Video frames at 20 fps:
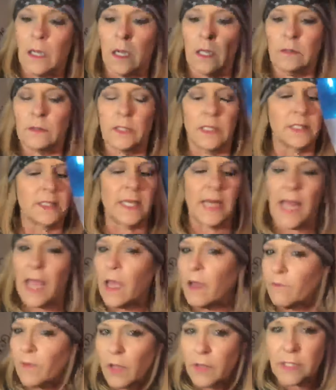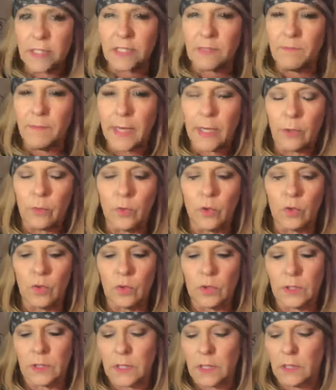doesn't have all these
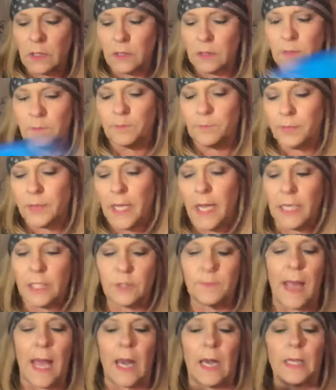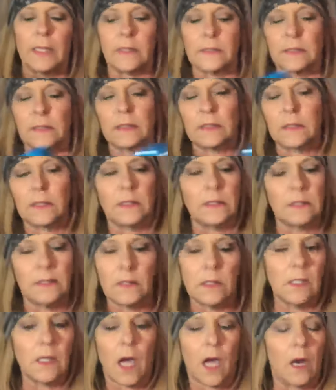minerals and pH balanced
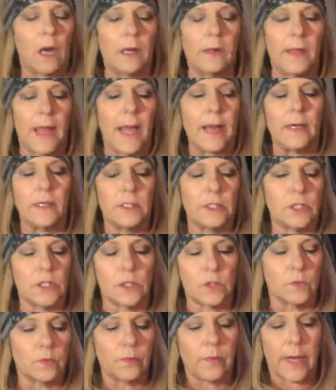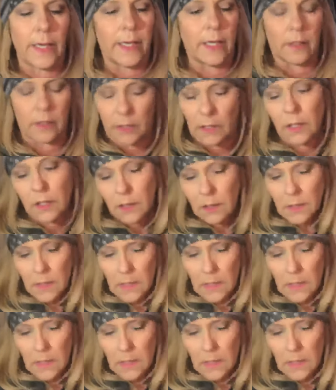and all that, just regular